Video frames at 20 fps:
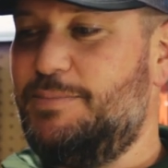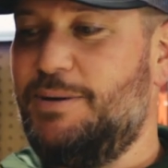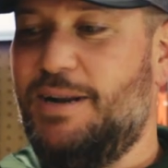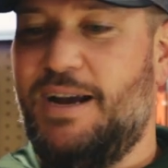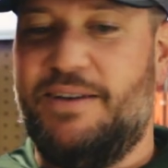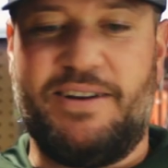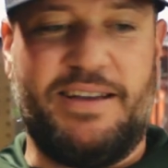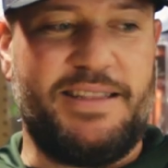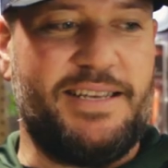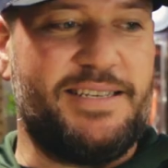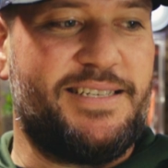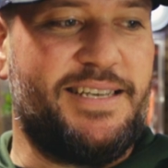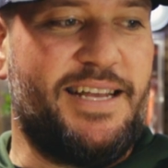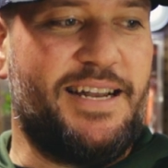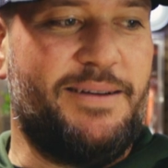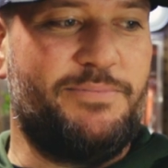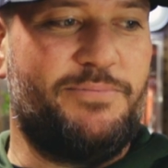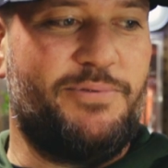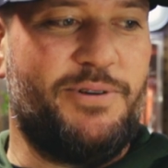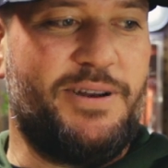But I've got this set
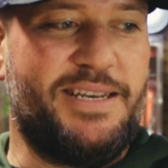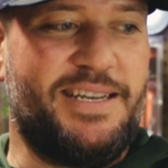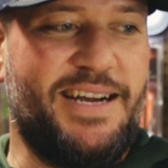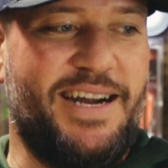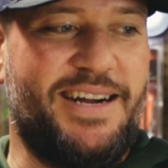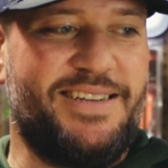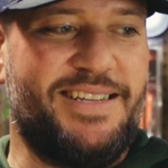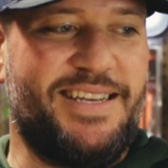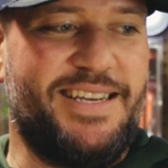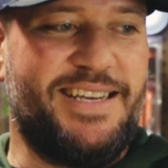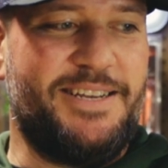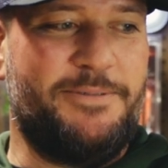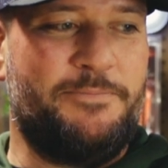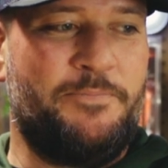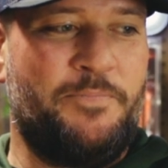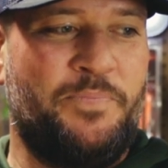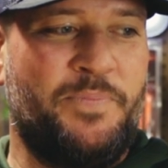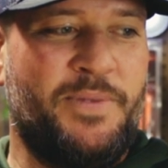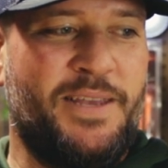up pretty dialed in.